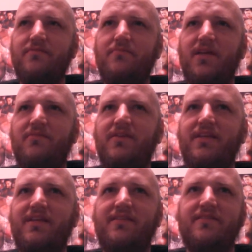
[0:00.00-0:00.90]

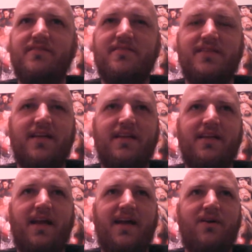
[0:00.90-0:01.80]
maybe in the
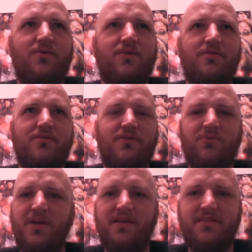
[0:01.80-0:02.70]
second hour,
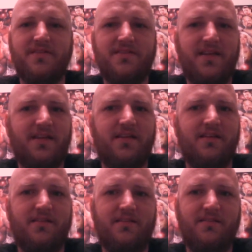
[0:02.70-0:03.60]
around the second